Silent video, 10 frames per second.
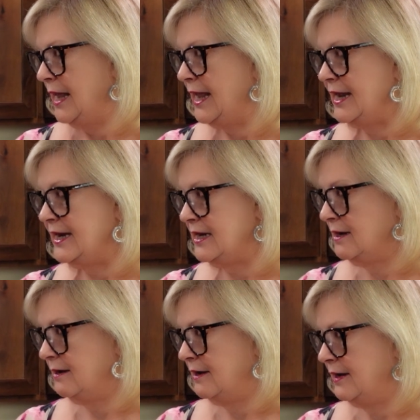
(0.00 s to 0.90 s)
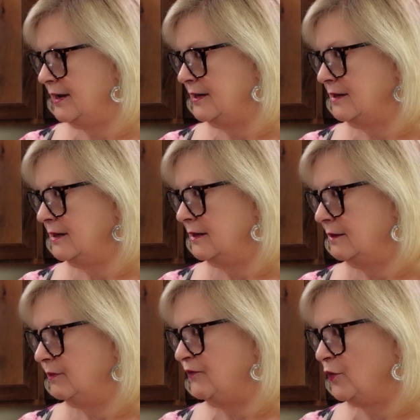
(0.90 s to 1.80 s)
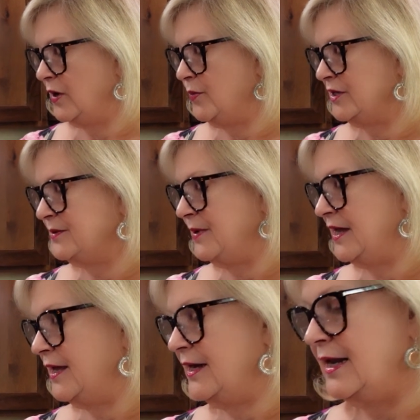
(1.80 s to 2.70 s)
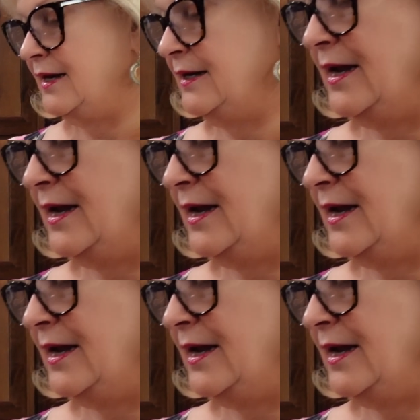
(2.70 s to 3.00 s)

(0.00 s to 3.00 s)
eighty-nine before he went to bed and